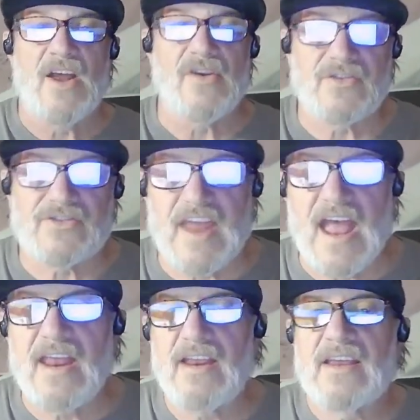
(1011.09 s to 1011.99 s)

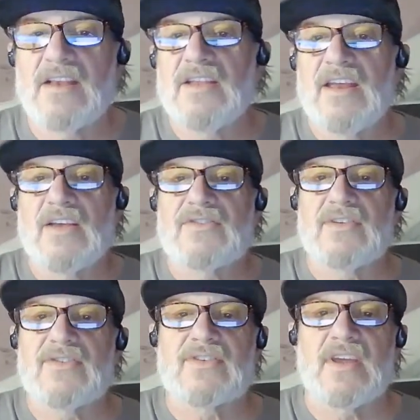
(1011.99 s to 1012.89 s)
understanding can lead us
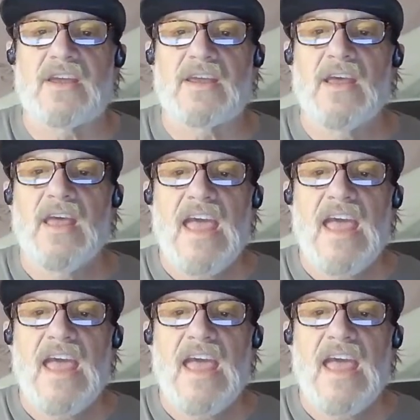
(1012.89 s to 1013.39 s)
to seek